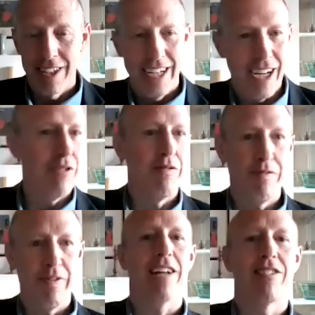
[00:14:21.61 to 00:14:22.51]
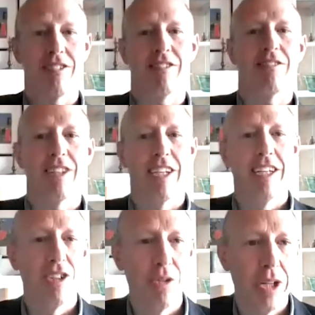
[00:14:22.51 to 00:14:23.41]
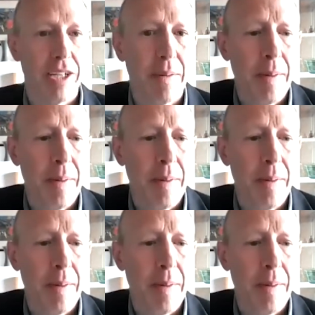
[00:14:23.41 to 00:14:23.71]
how fast can I do it?